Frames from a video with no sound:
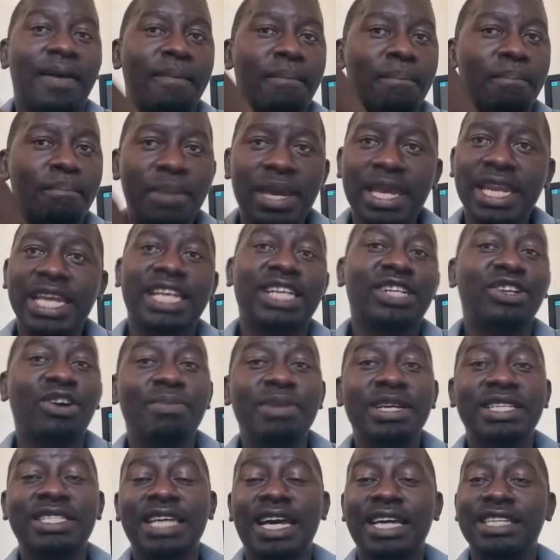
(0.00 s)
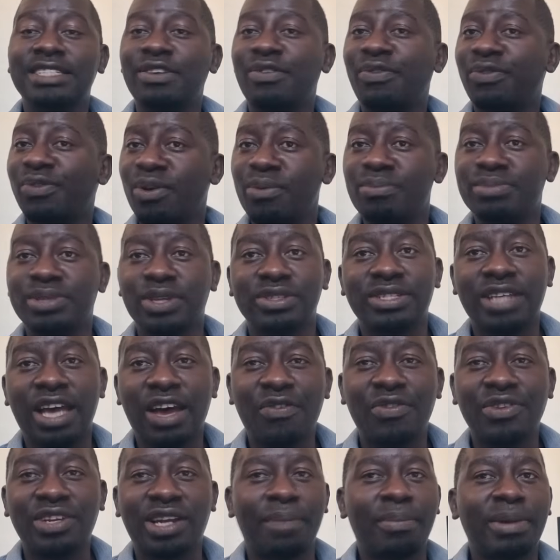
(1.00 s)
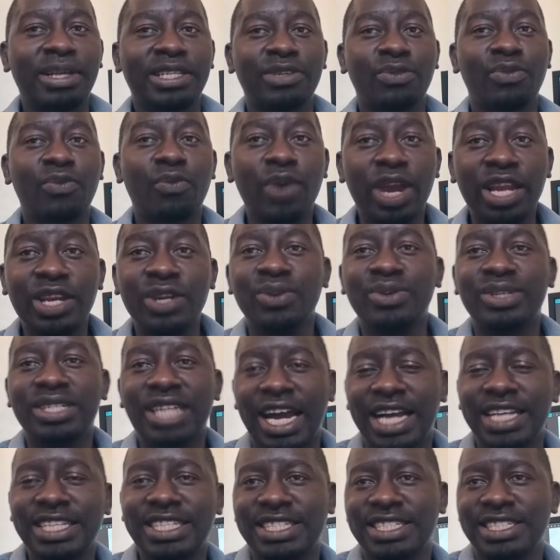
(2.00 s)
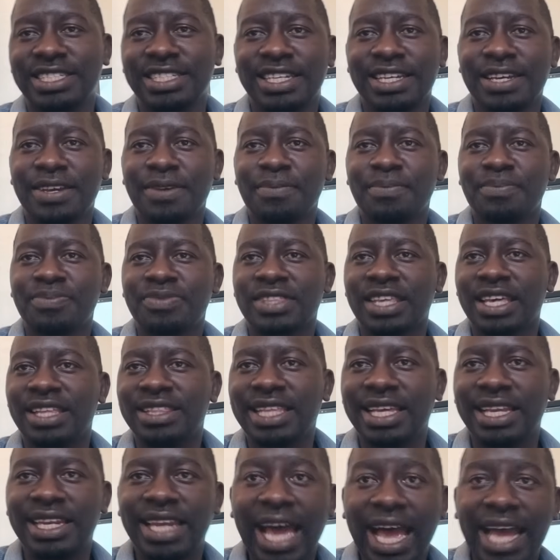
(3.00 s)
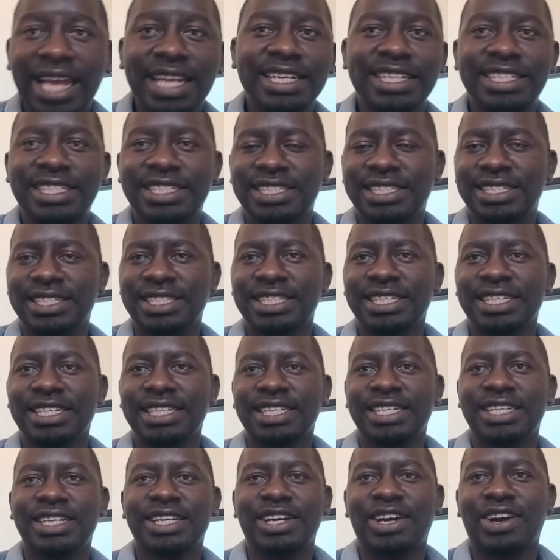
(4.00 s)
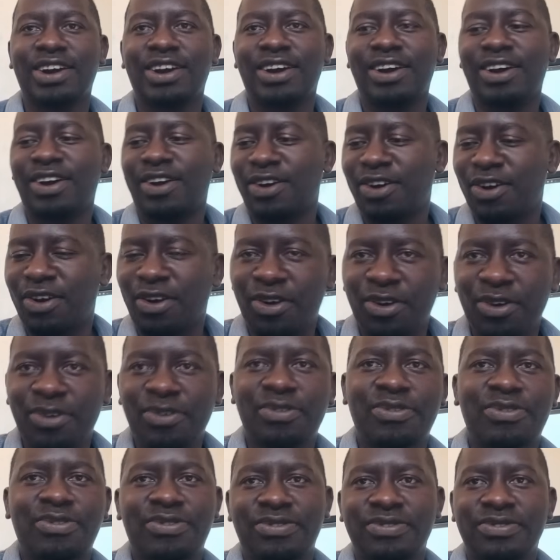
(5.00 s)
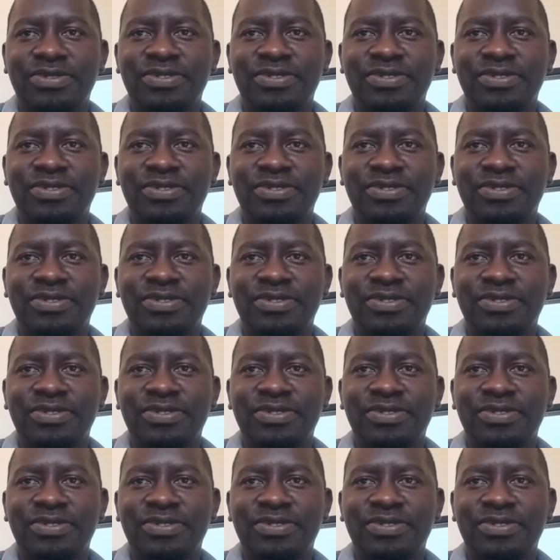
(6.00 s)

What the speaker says: many kilometers from South Africa, but when you touch the land of